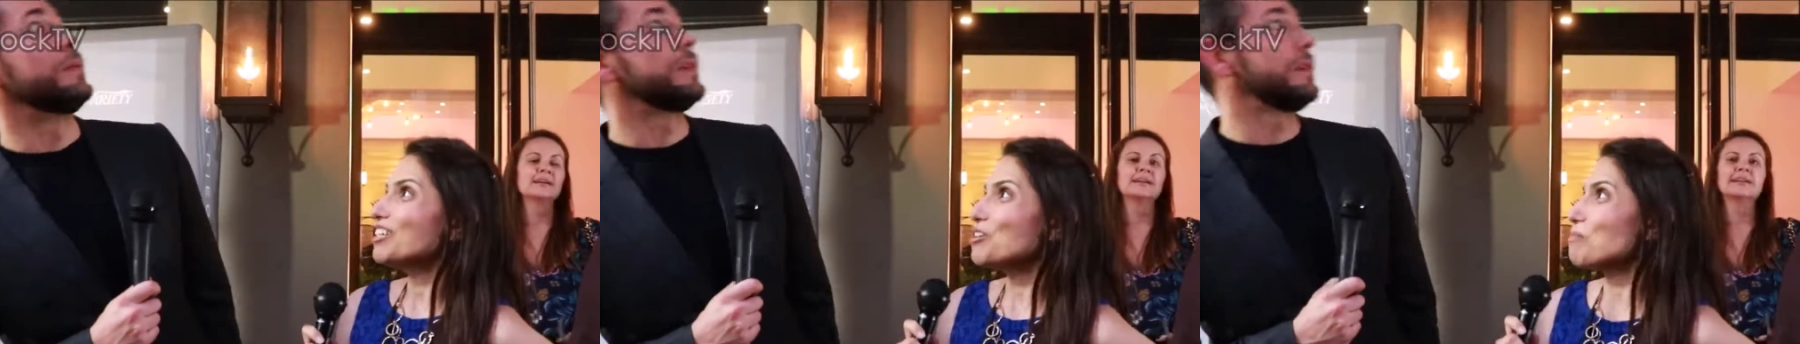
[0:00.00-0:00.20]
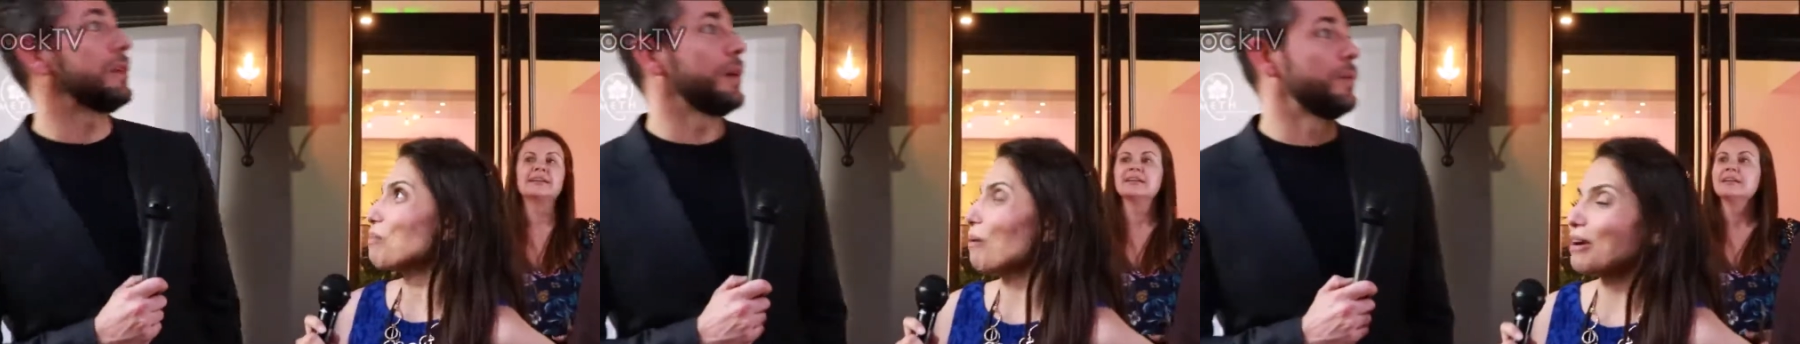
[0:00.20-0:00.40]
Speaker 1: We're,
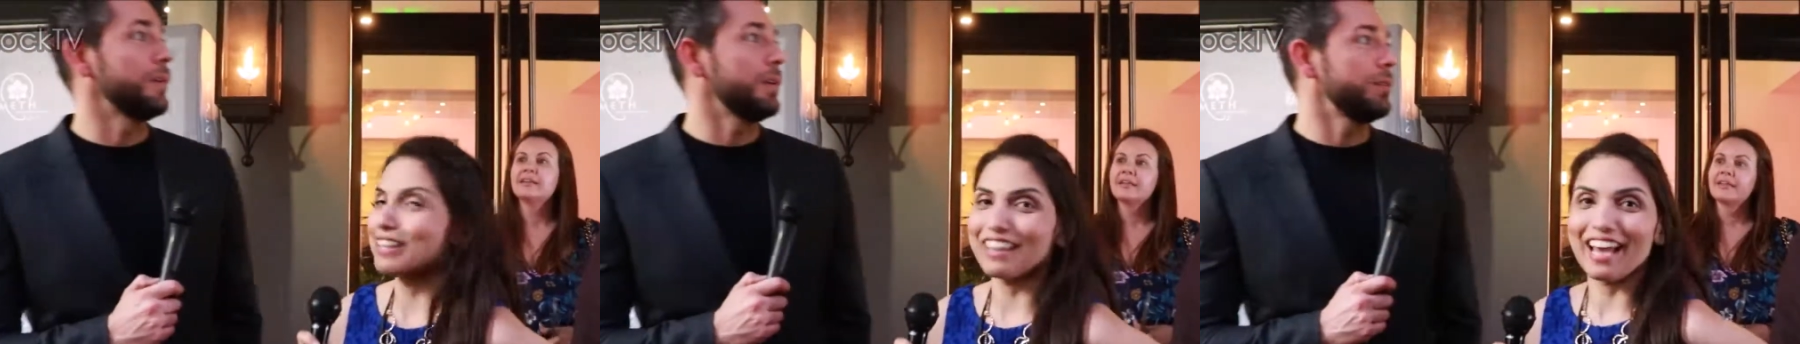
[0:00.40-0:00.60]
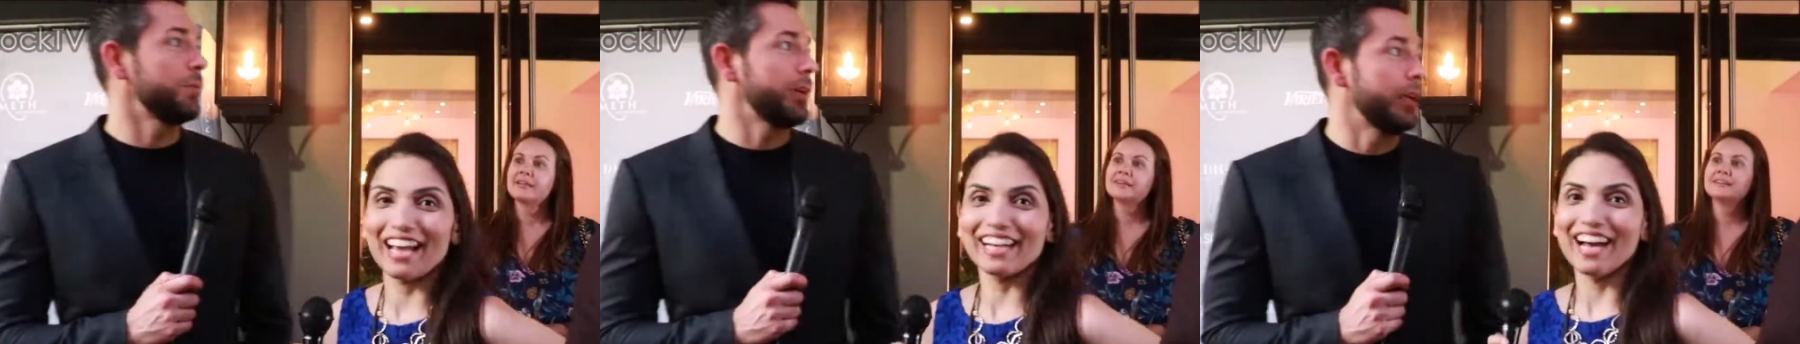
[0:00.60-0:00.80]
you poor
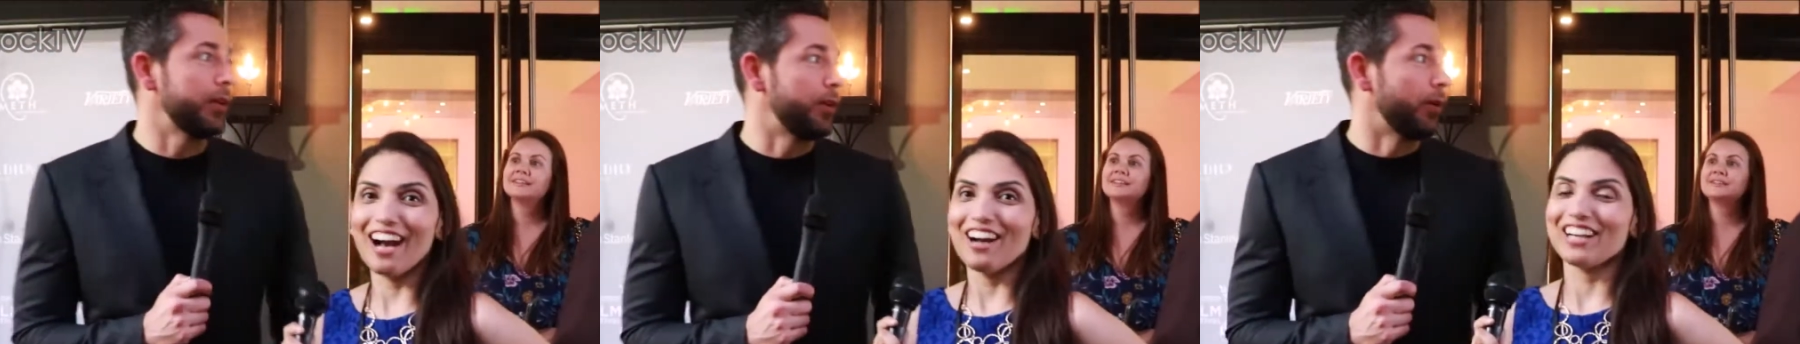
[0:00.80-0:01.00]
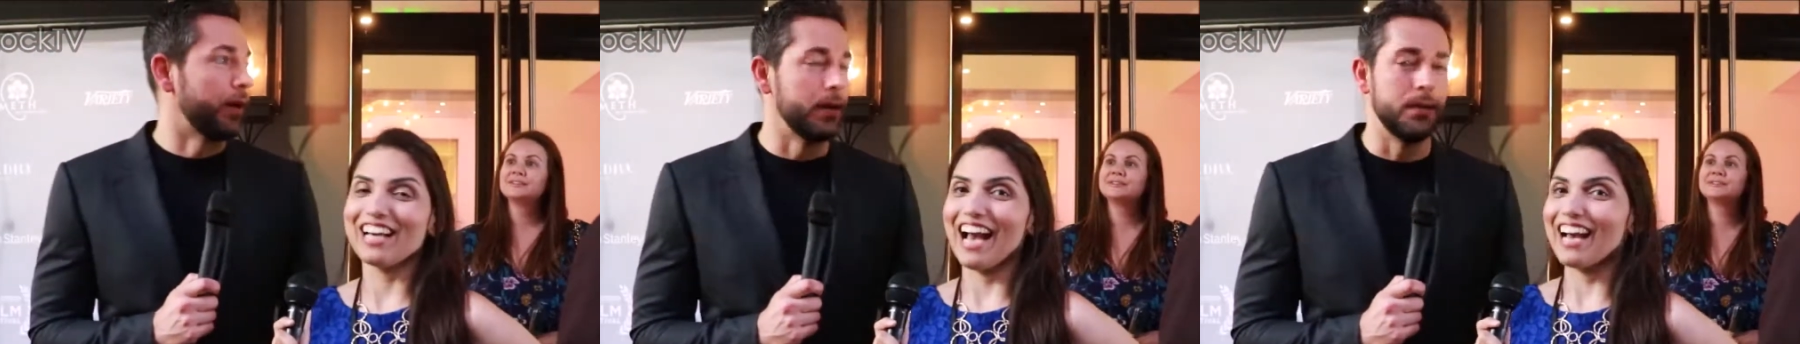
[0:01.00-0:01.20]
thing. We're gonna do
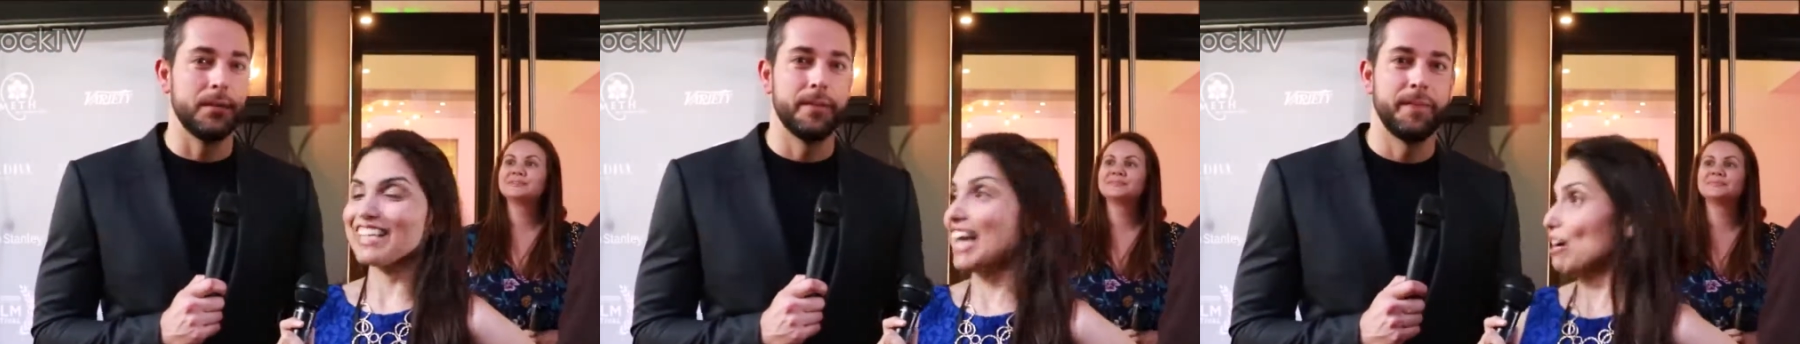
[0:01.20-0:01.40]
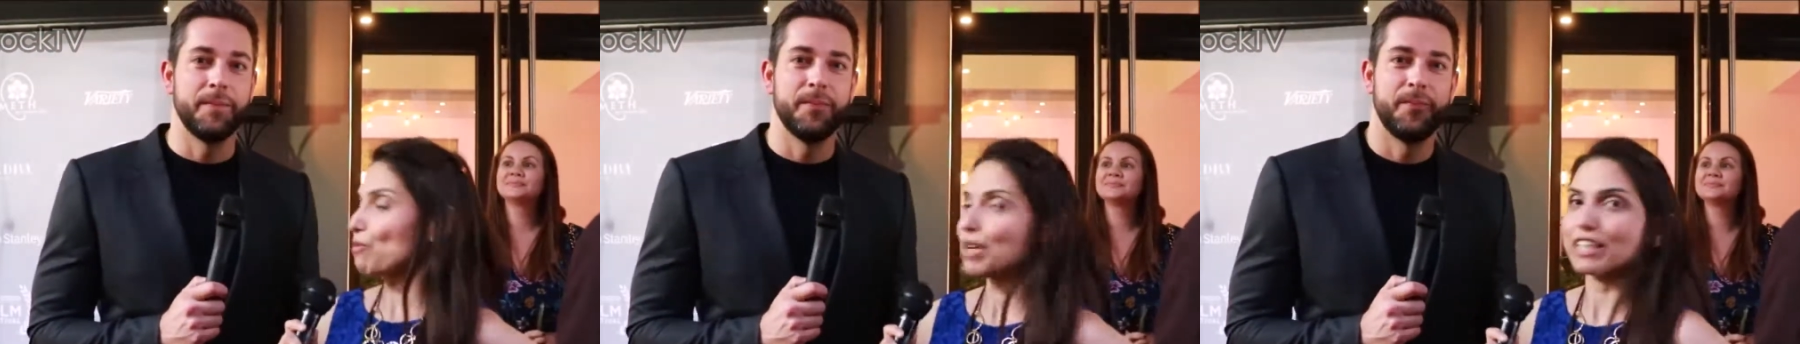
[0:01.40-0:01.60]
it.
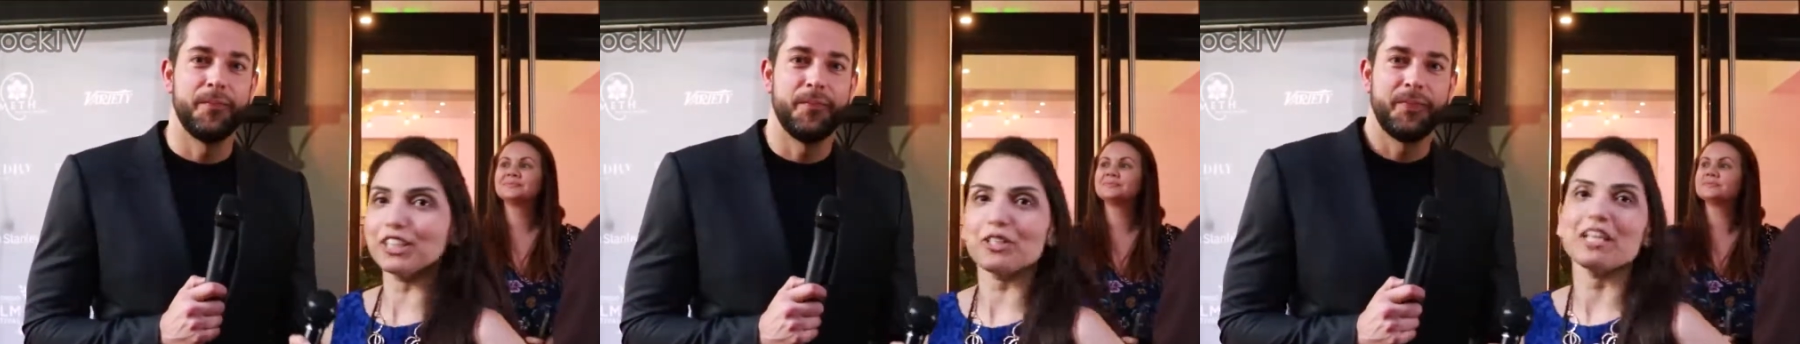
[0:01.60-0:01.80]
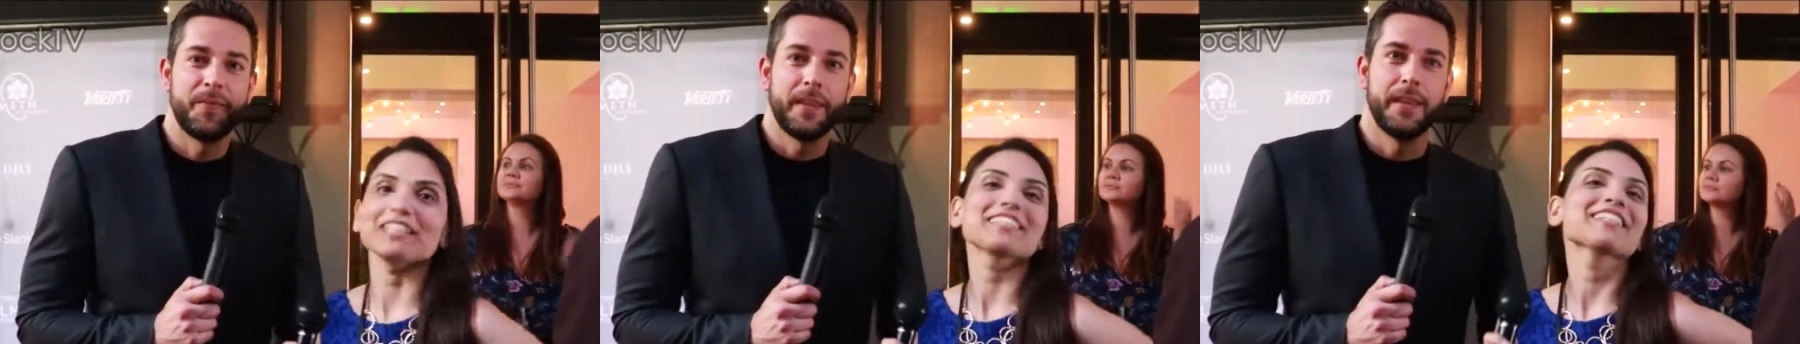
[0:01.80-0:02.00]
Yeah, we can do
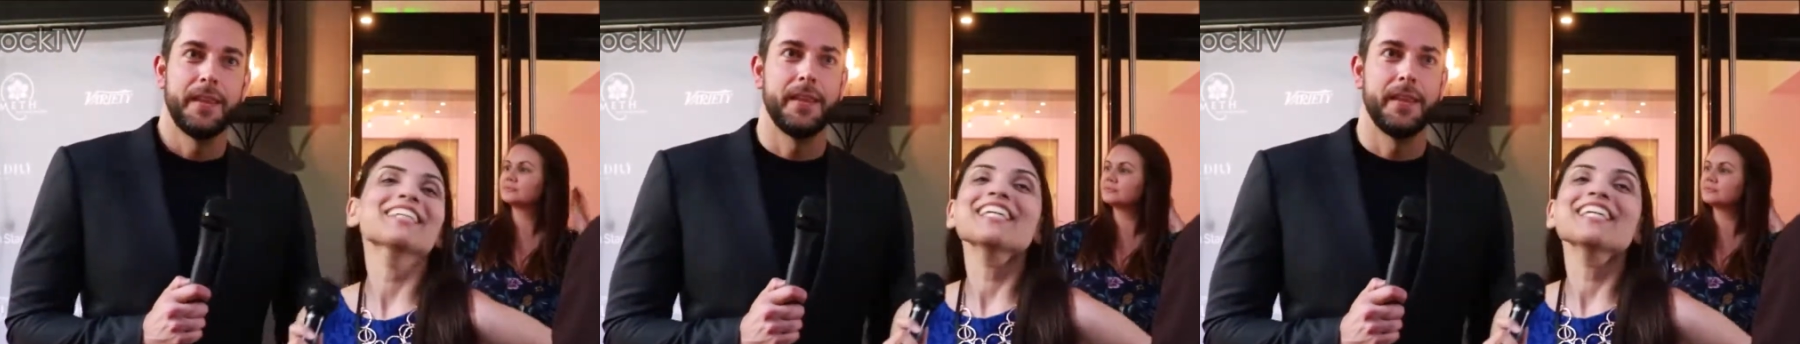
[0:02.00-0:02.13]
this.